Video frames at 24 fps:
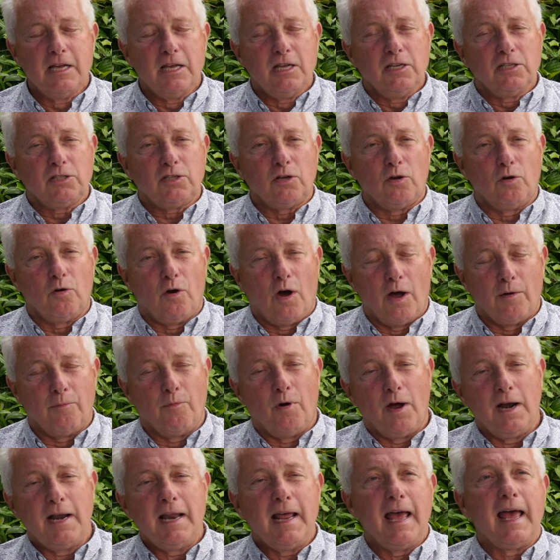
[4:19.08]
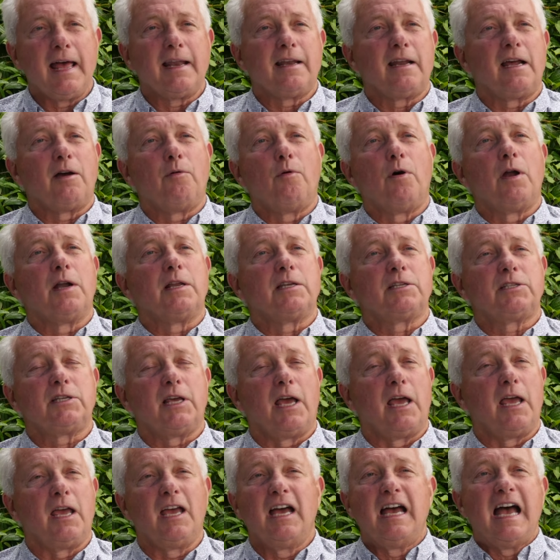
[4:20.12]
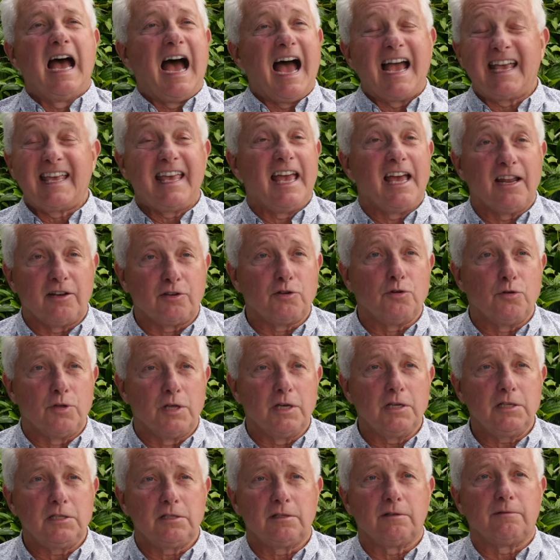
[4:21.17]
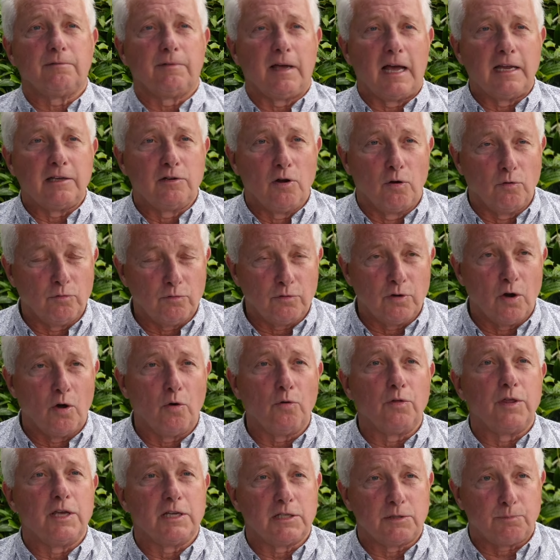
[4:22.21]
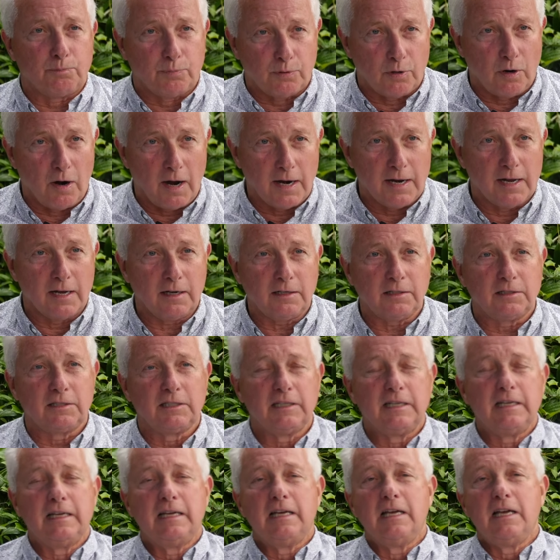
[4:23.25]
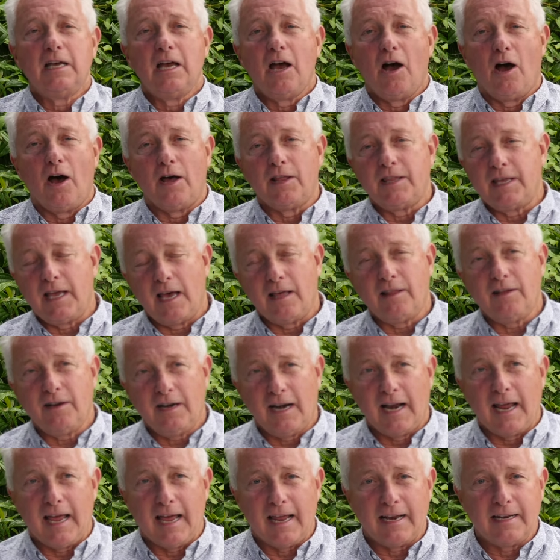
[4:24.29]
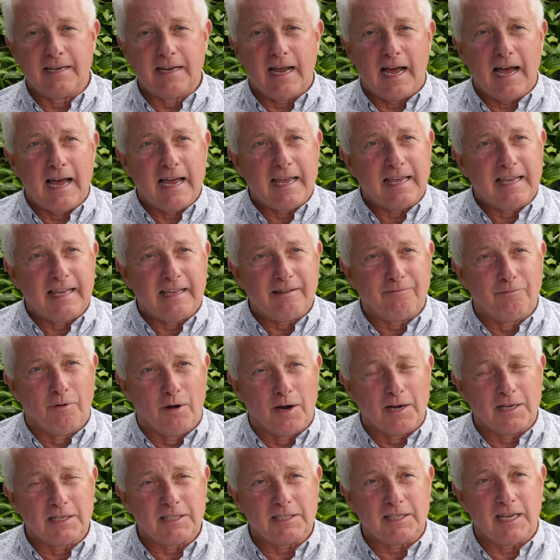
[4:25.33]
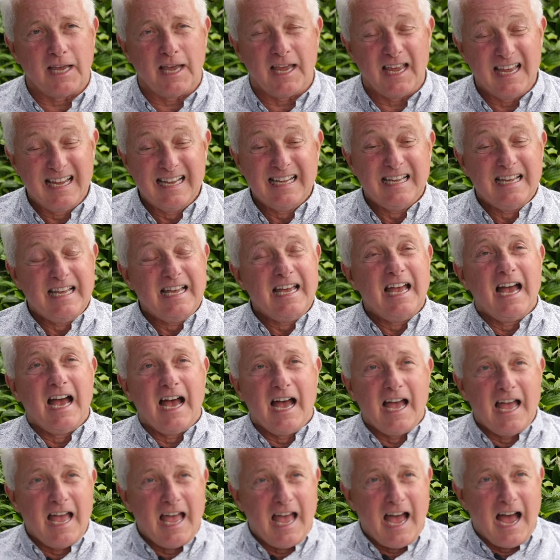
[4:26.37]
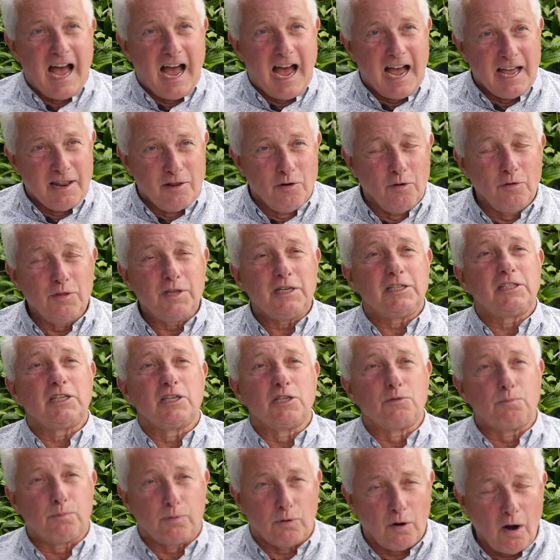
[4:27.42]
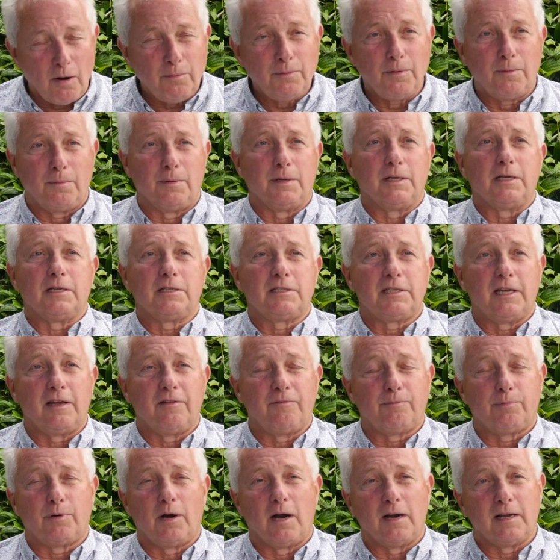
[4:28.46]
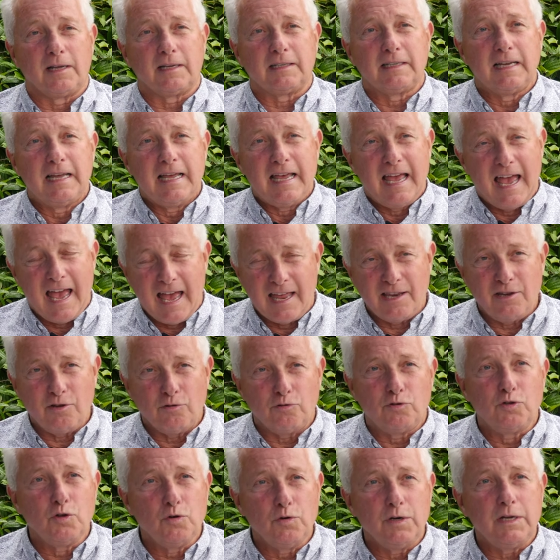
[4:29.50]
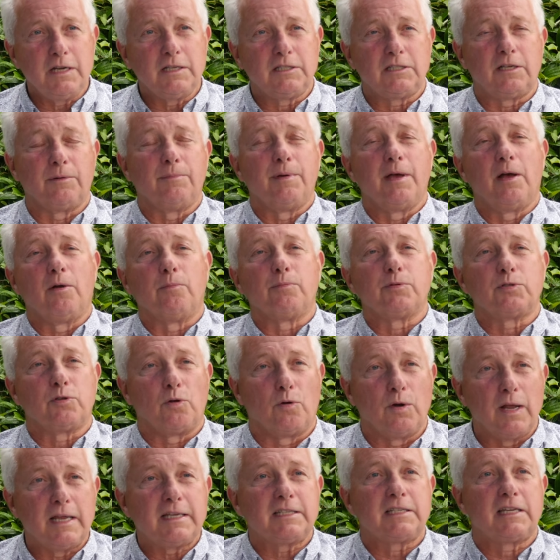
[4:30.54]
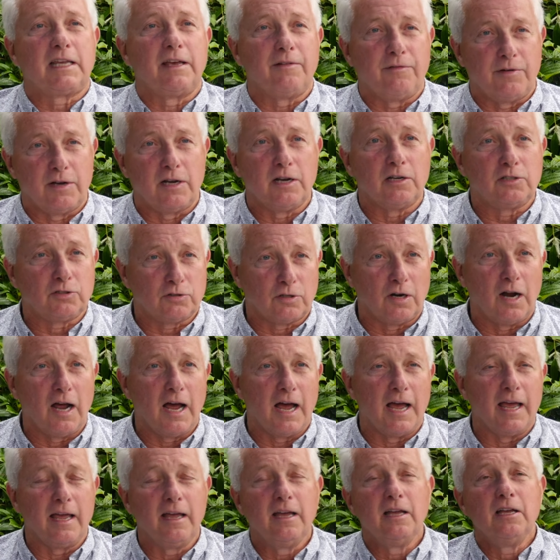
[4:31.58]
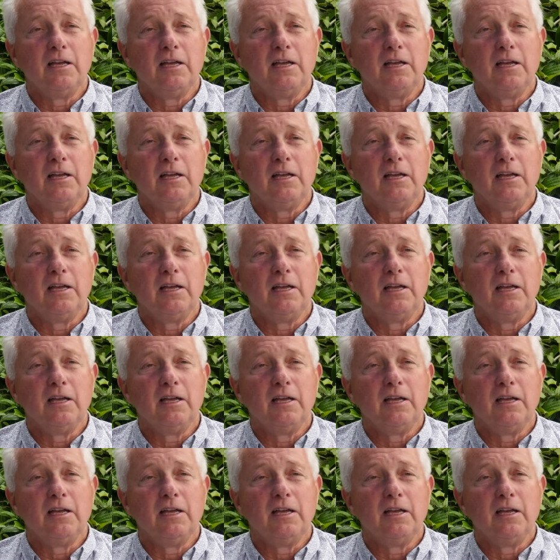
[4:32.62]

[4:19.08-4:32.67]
So on one hand, I want to say, I can't do this. I don't know this product. On the other hand, I want to say, I know this is probably a safe product and you do need some help, so let's give it a try.